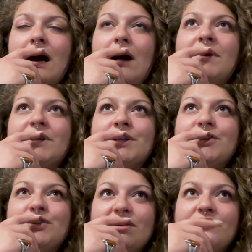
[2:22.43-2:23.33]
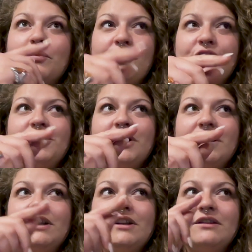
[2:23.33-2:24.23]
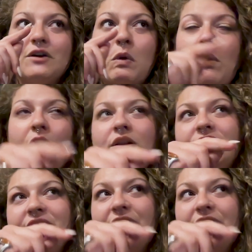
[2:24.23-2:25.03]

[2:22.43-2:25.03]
much I should have appreciated the quality